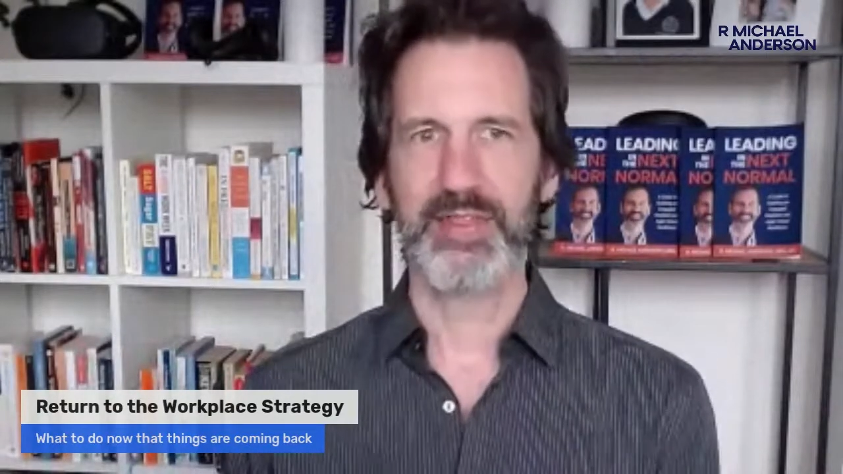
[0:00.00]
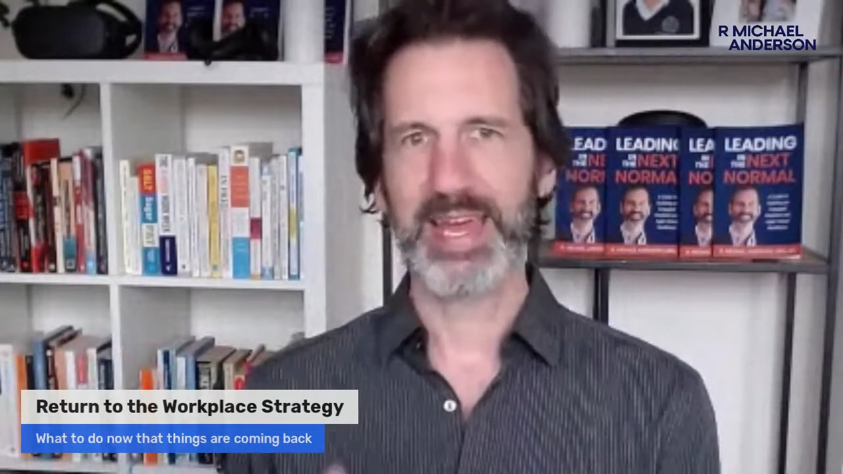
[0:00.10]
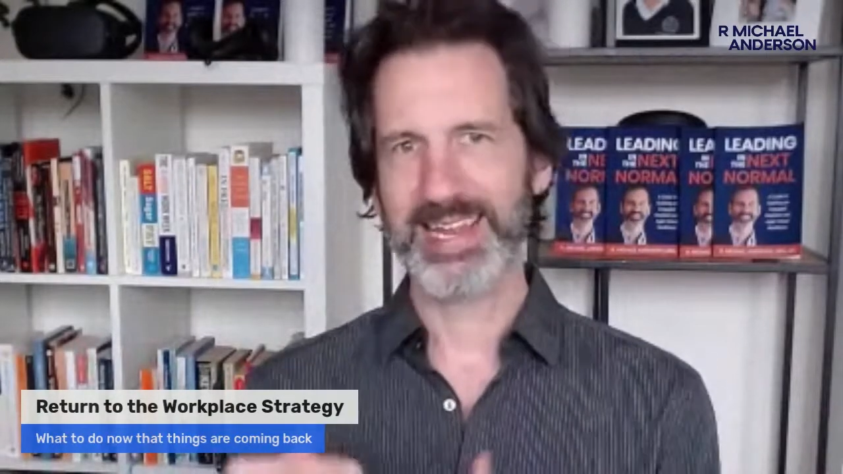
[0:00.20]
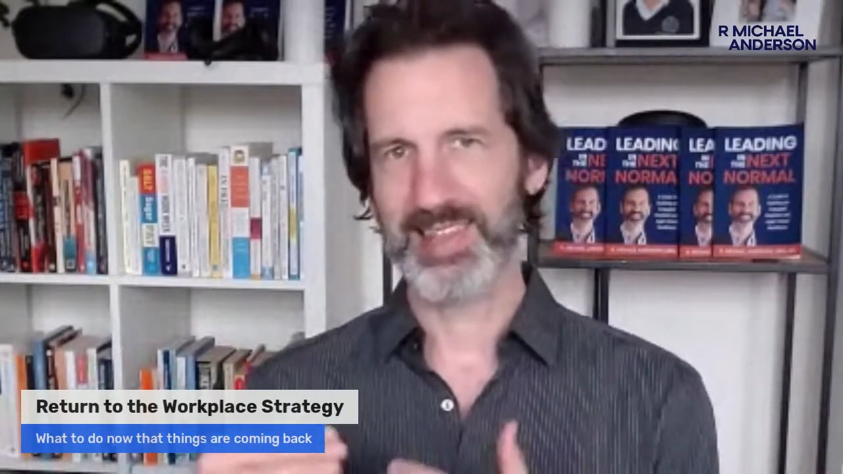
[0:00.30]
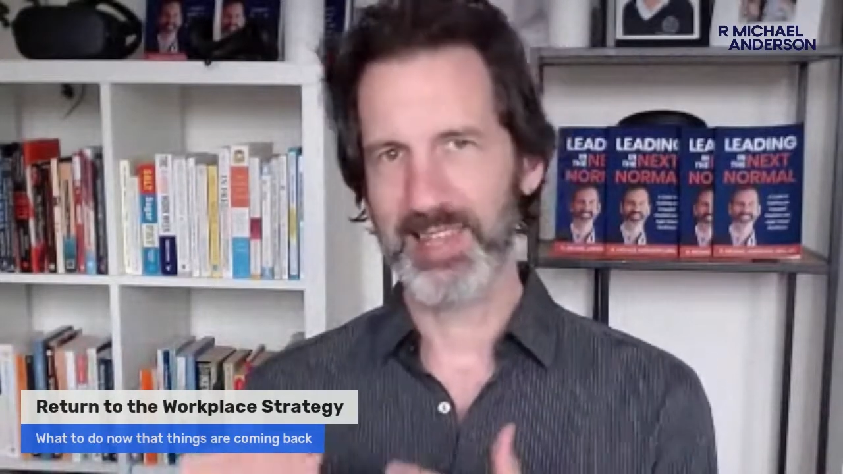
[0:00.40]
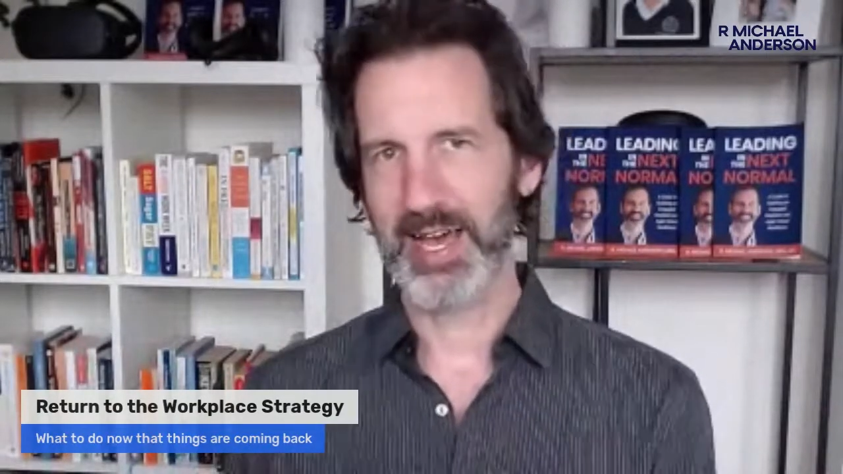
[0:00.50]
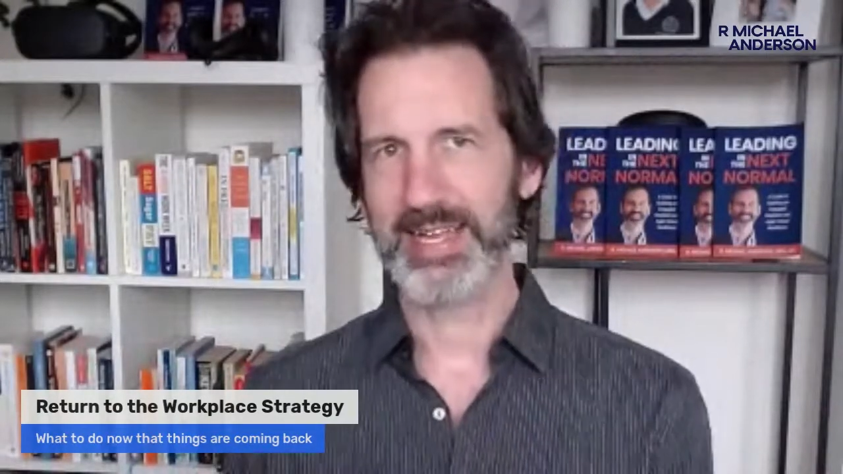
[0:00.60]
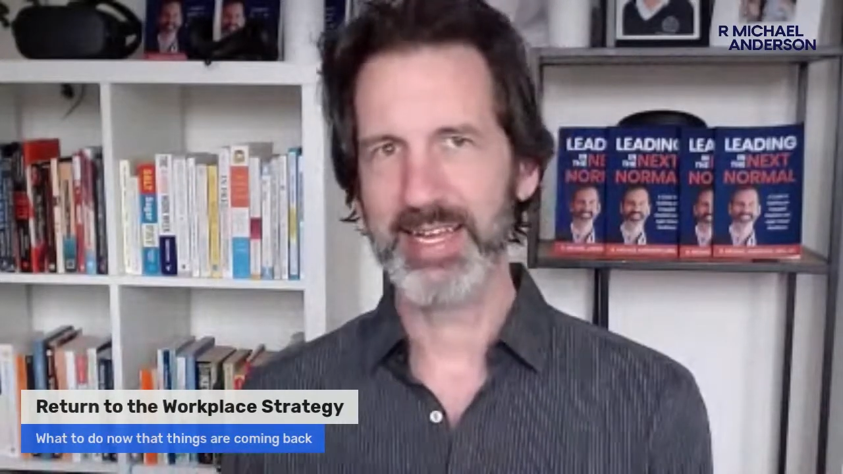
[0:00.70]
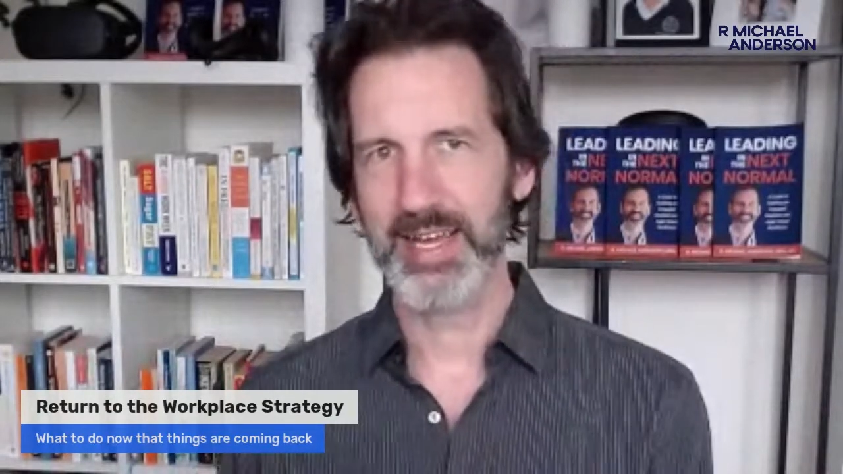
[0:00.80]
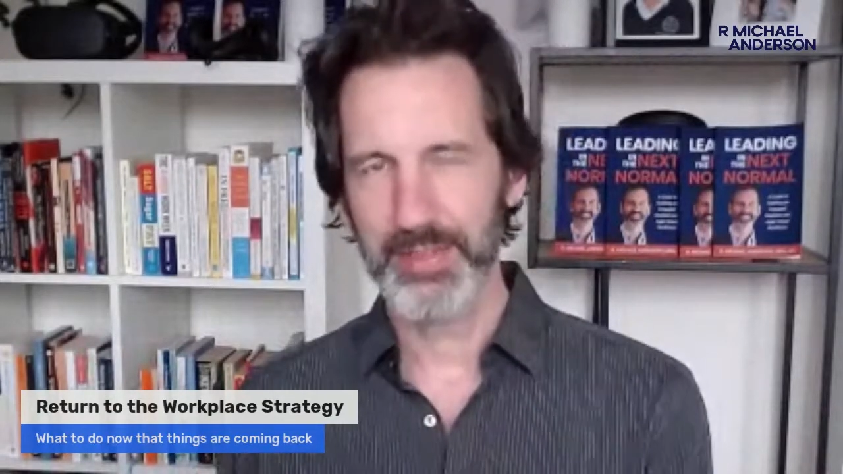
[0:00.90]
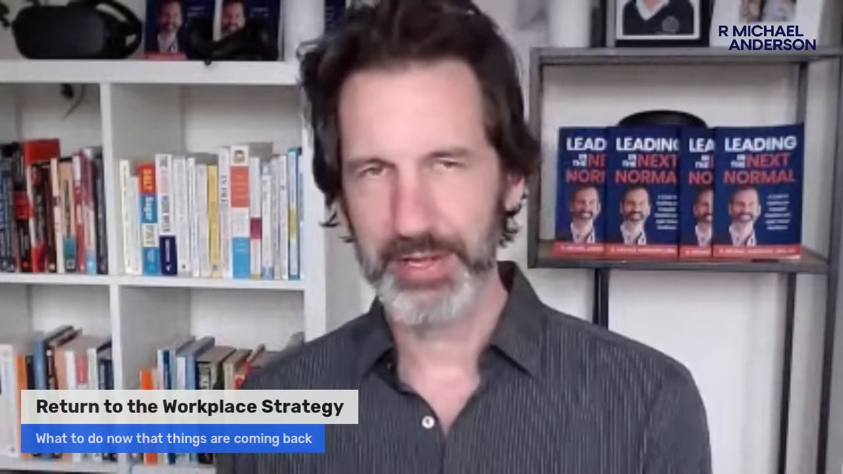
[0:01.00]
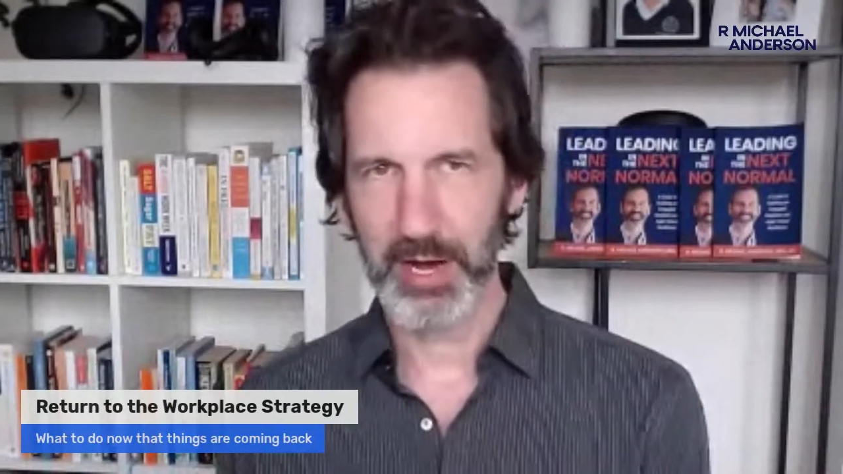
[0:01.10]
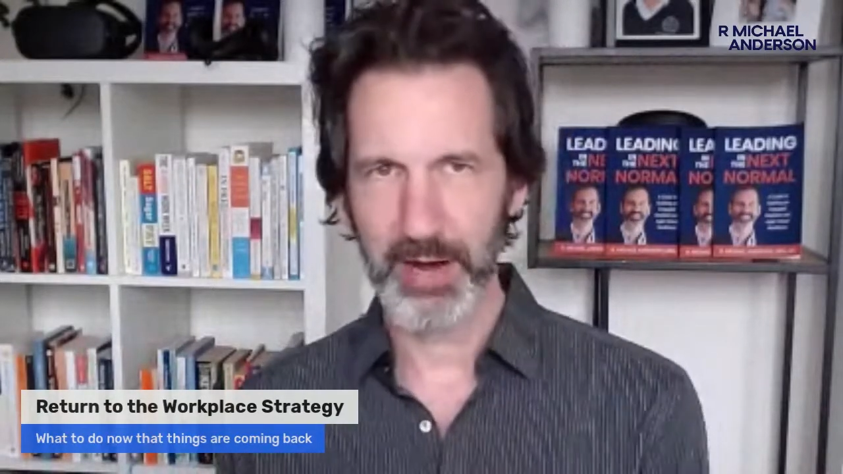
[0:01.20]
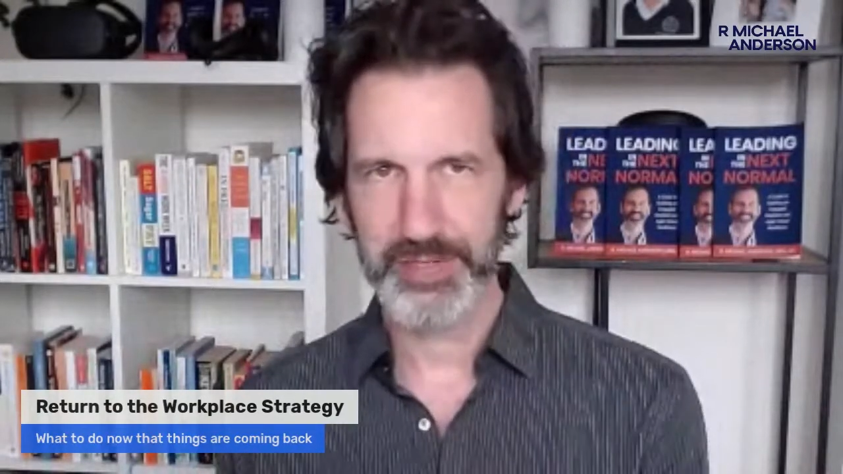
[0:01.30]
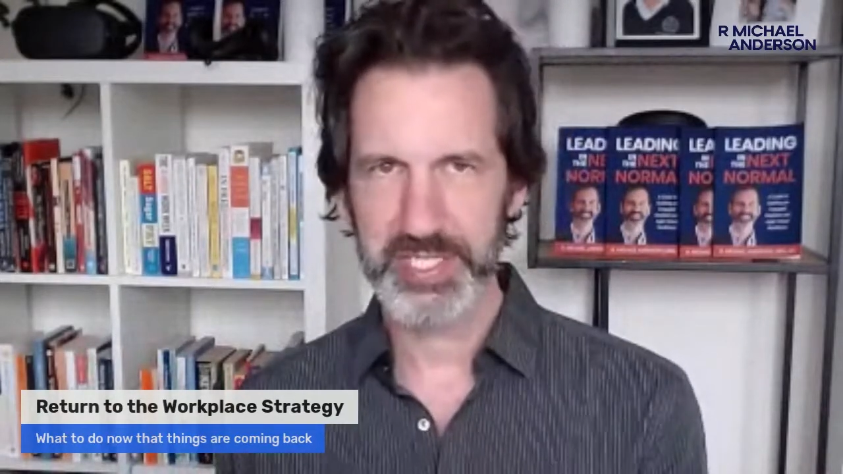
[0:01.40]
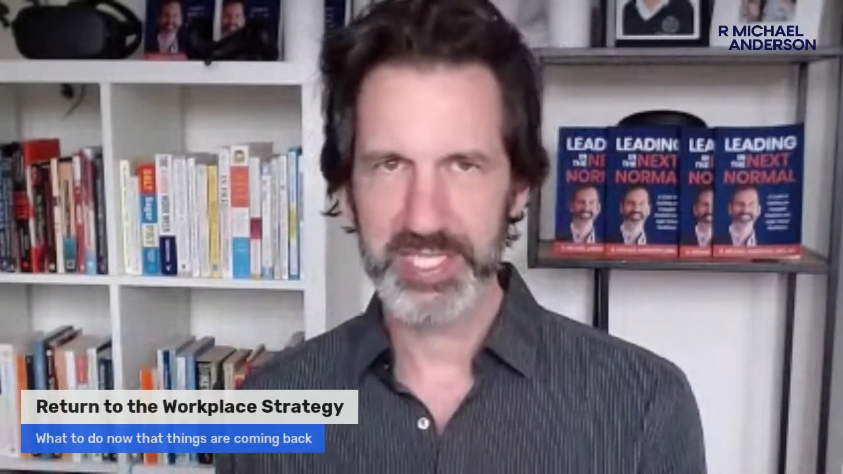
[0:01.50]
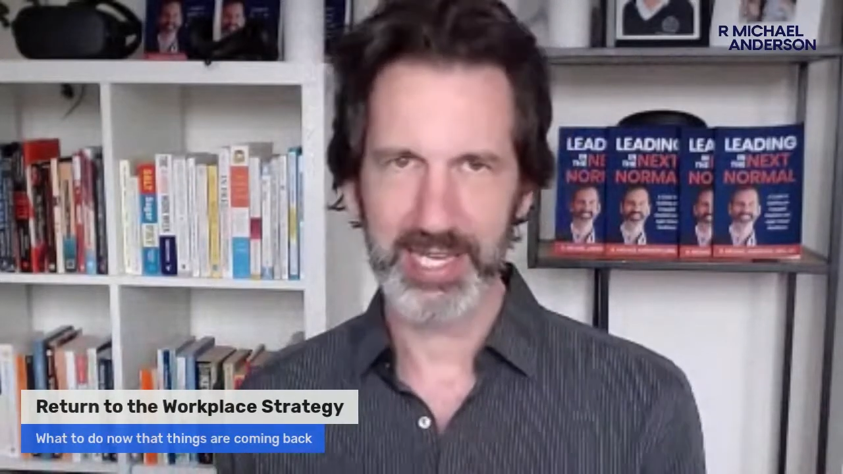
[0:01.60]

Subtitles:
they like the office,